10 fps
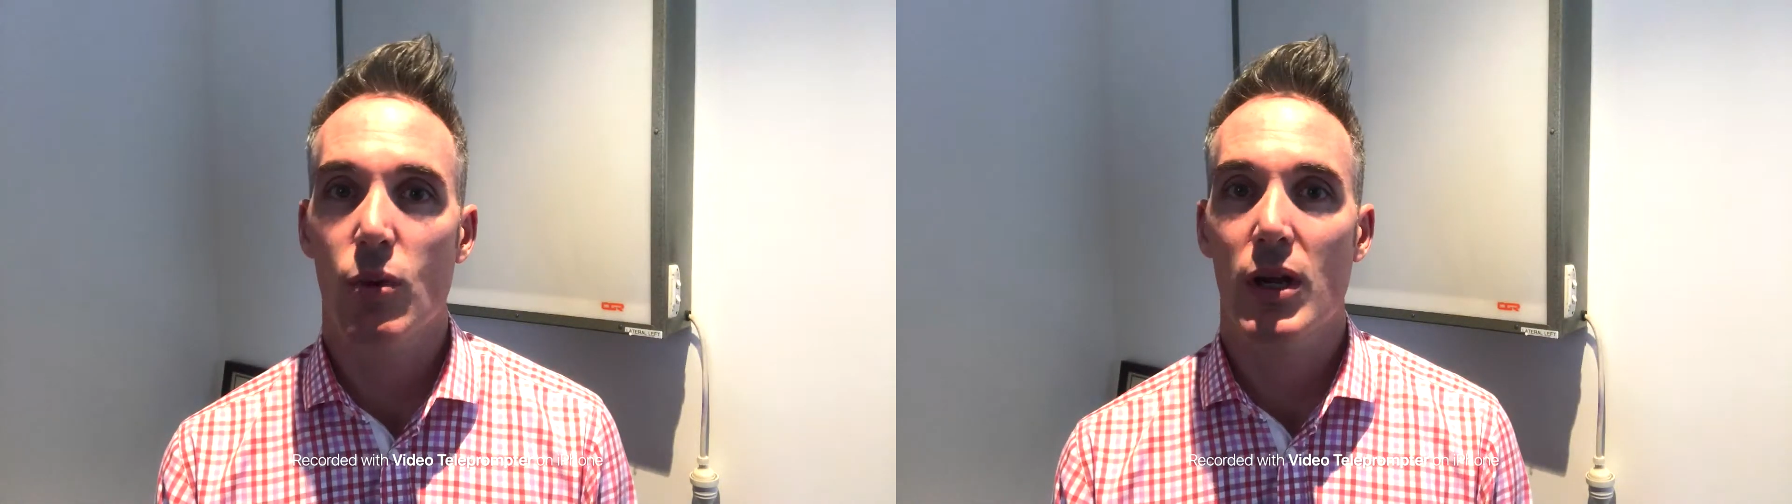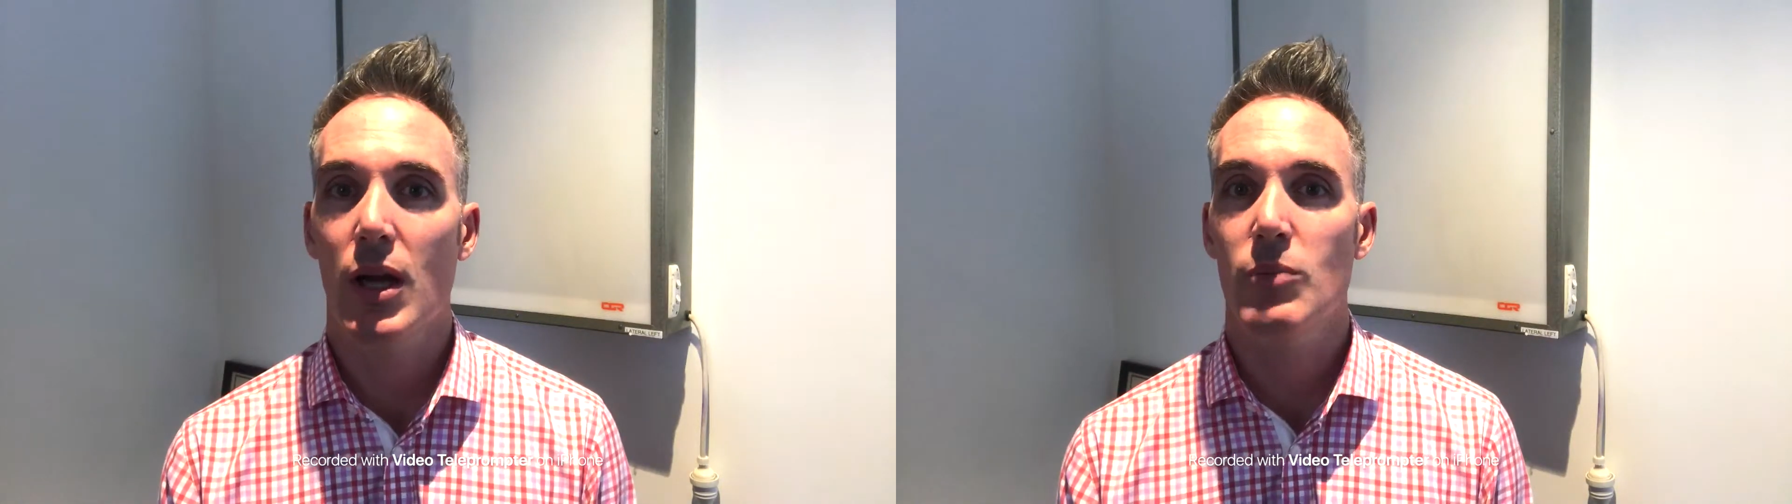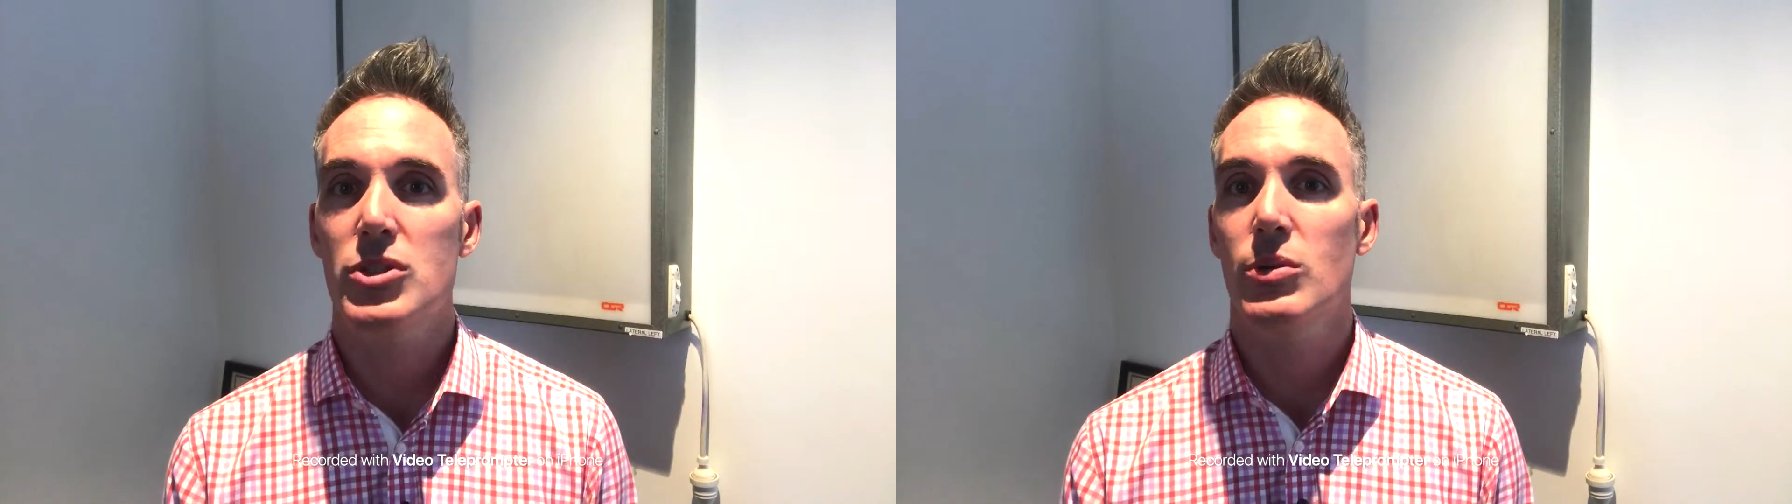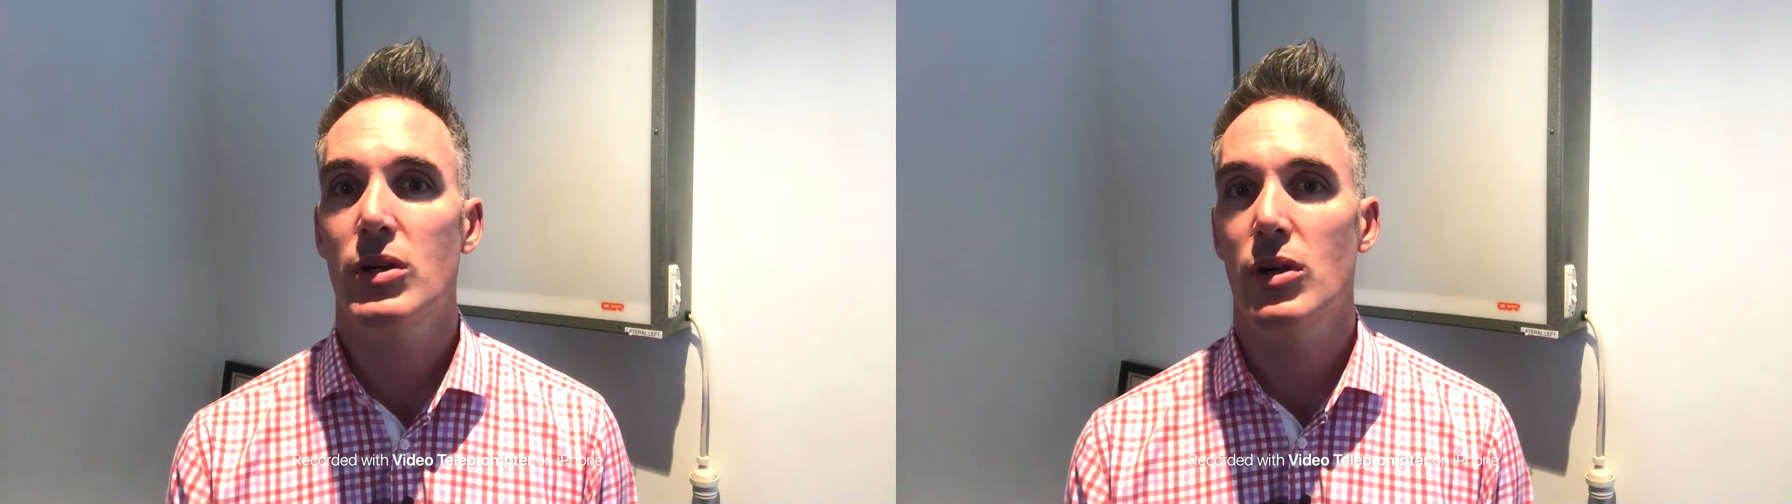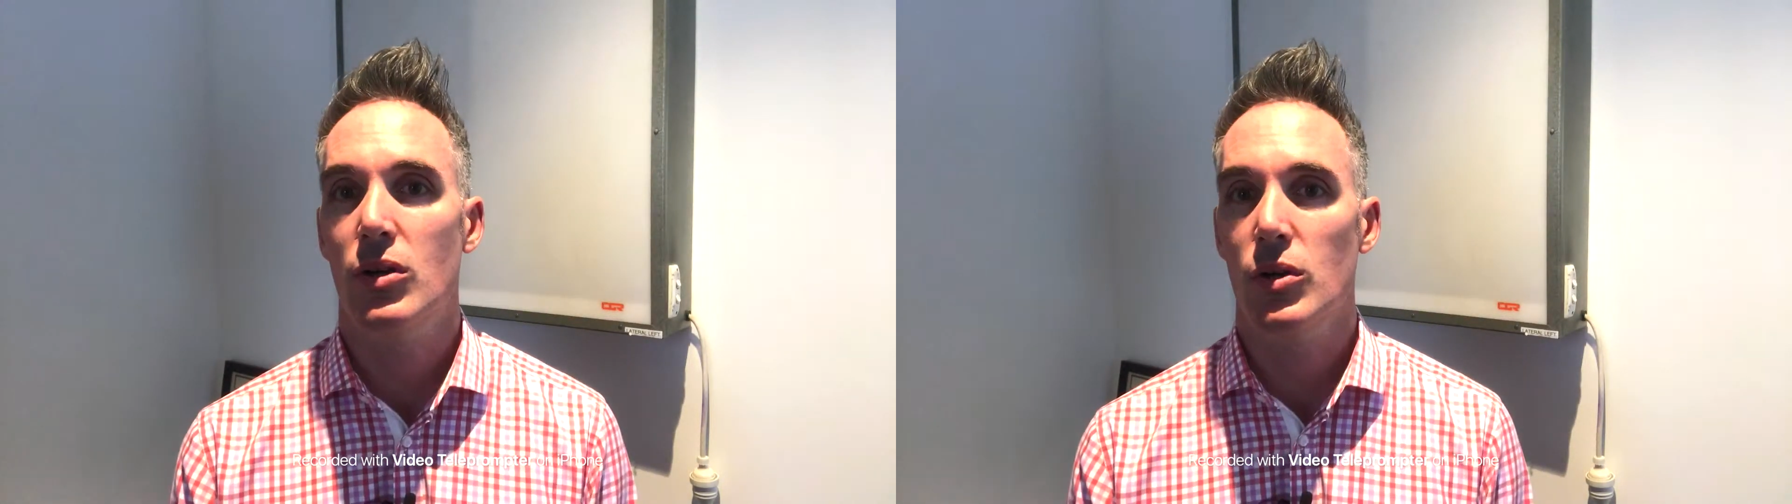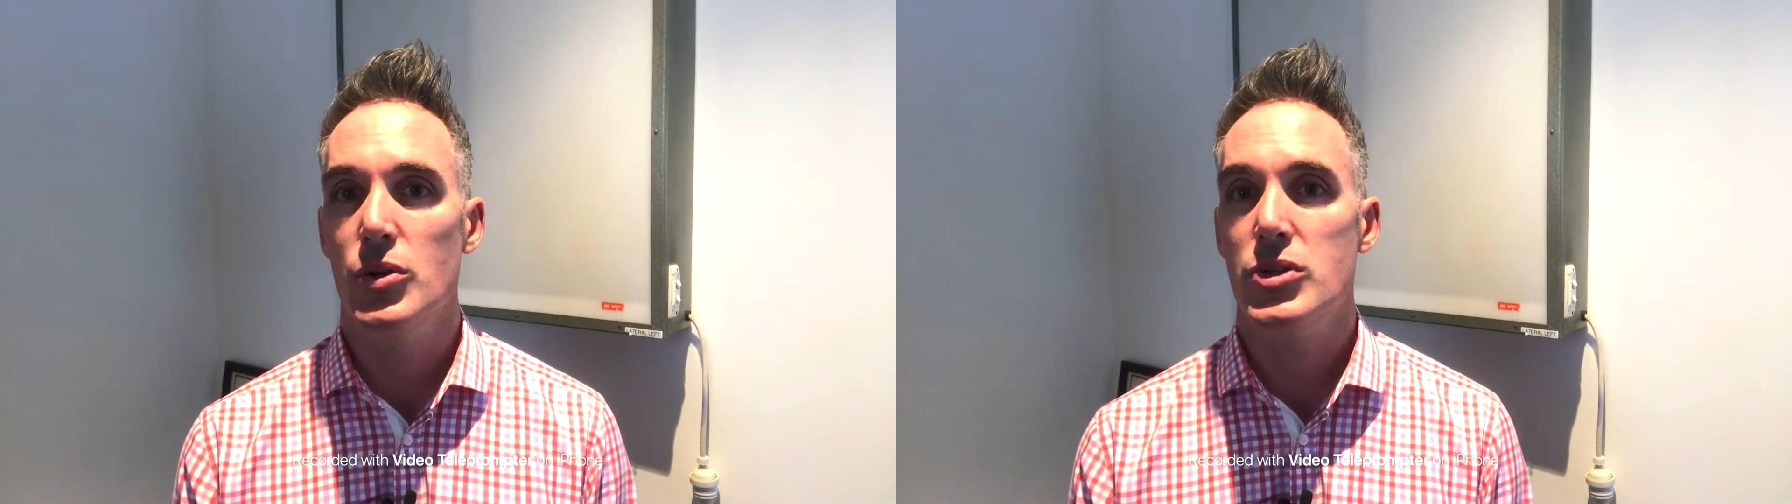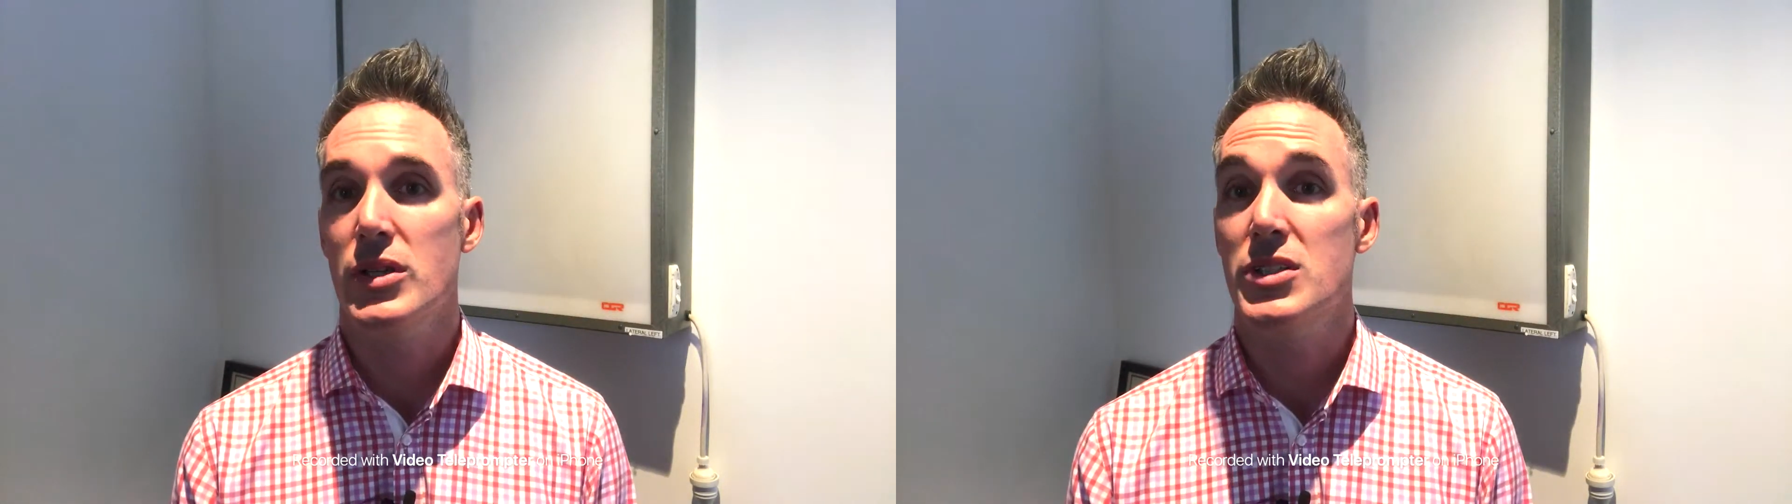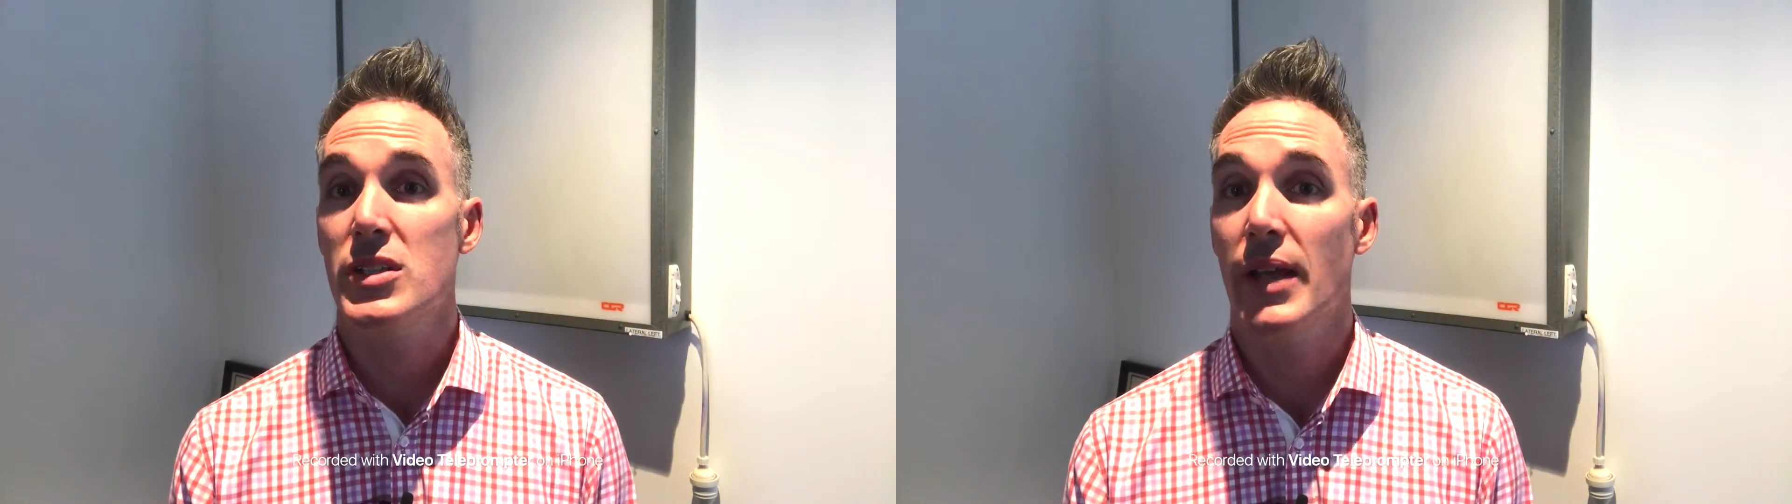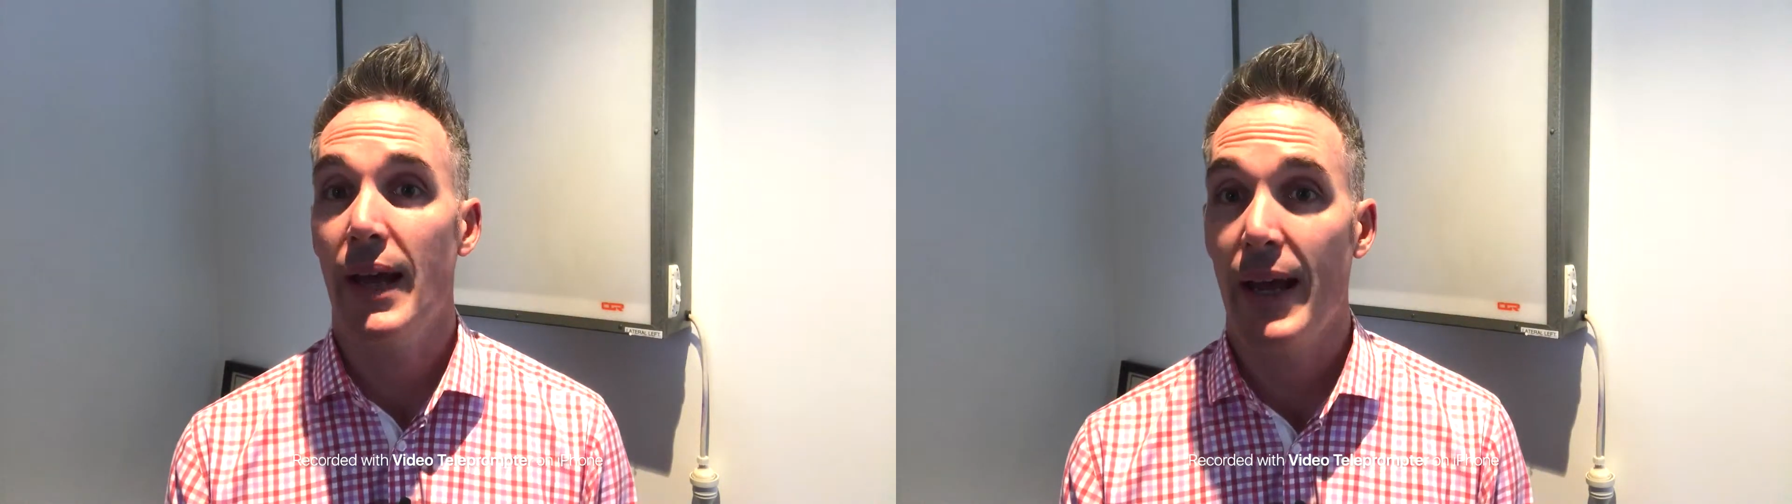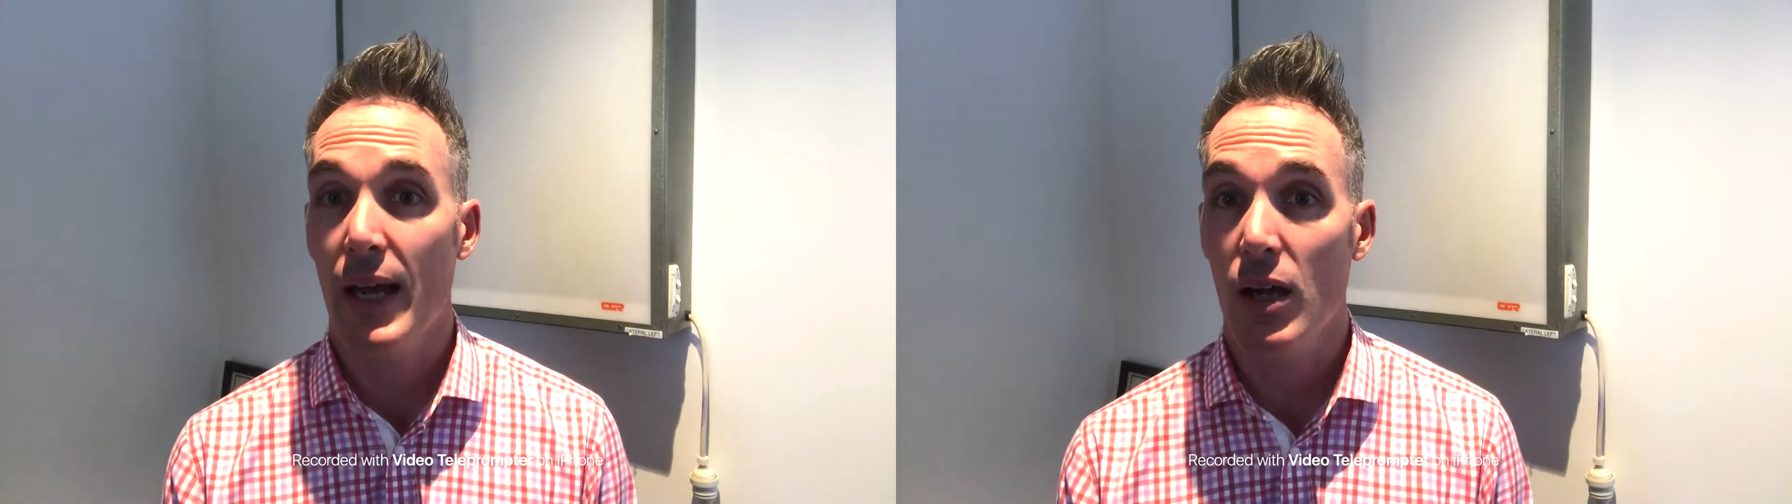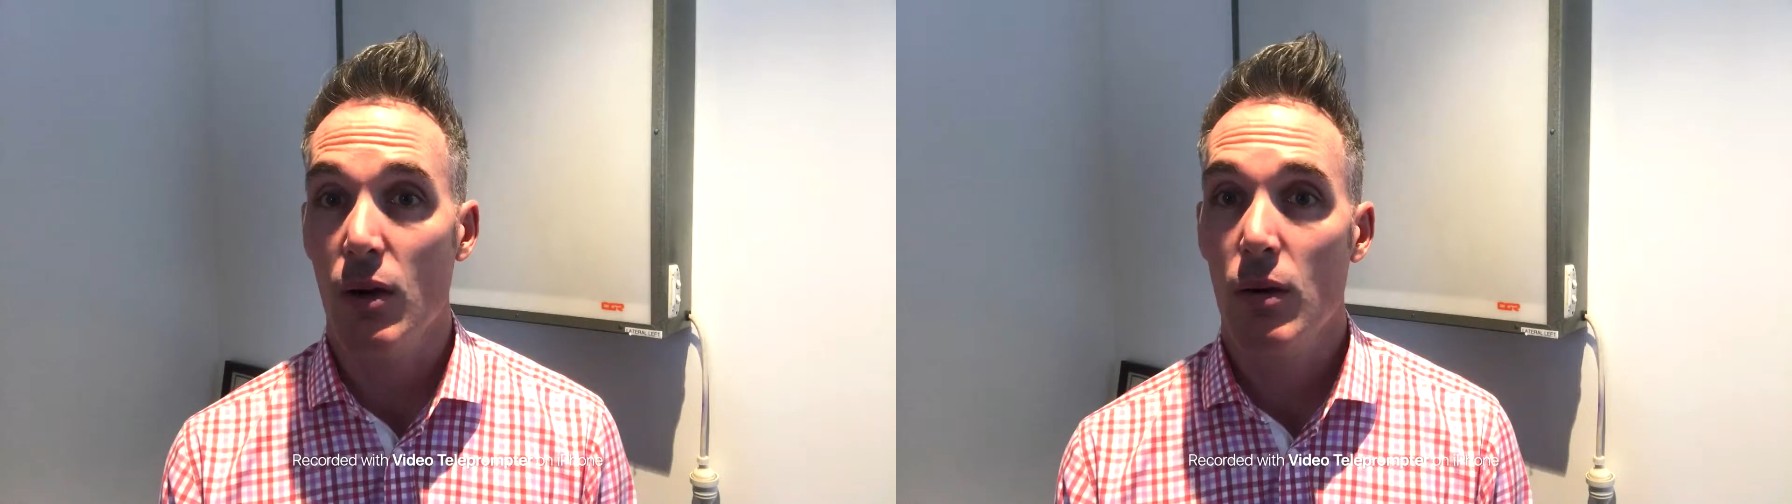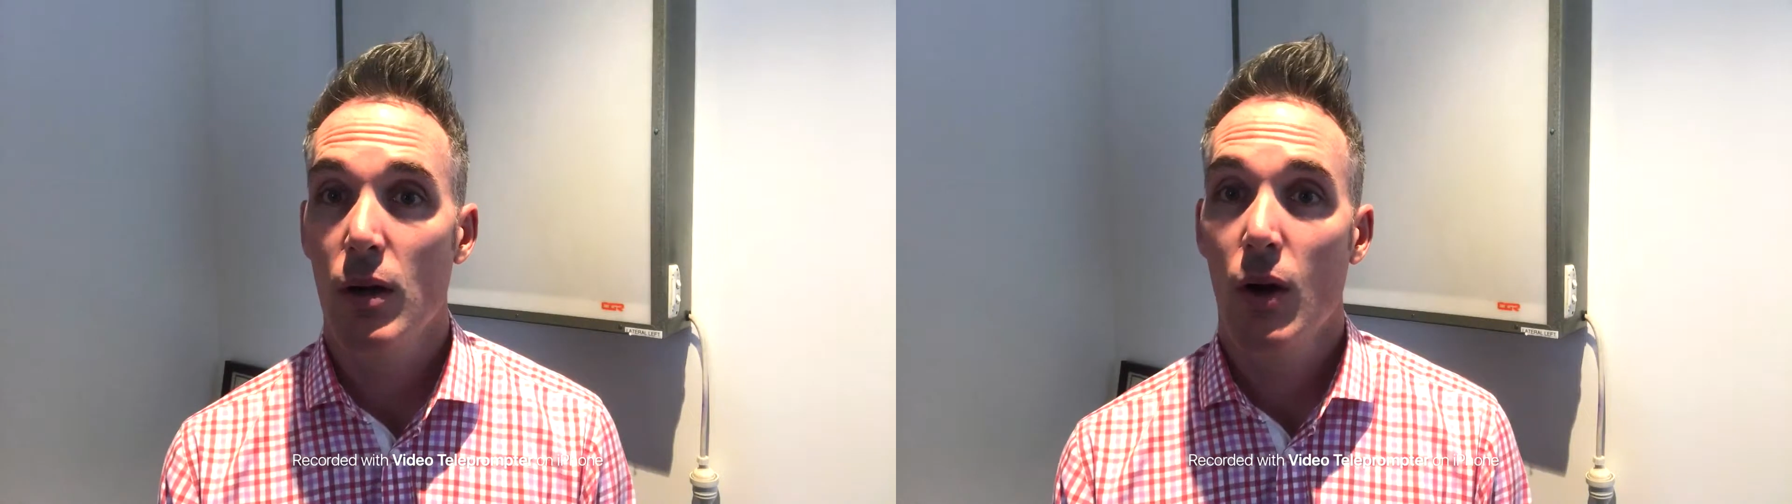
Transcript: come to a conclusion as to the how,